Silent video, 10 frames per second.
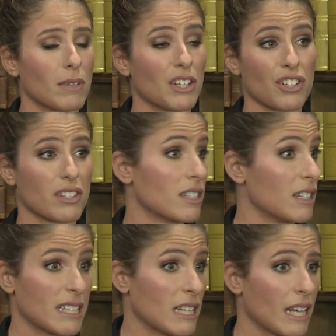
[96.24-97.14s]
it just
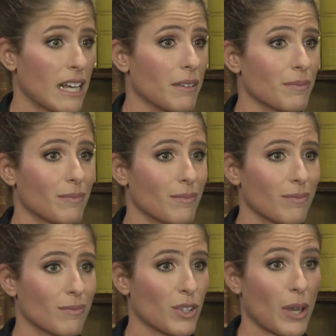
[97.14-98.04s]
isn't there.
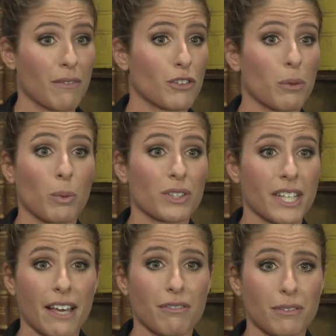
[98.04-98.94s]
You have no more to
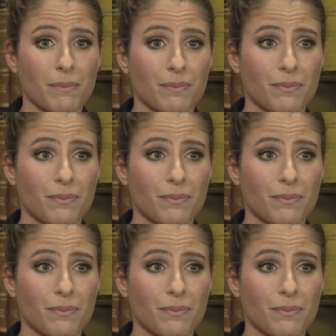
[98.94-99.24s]
give.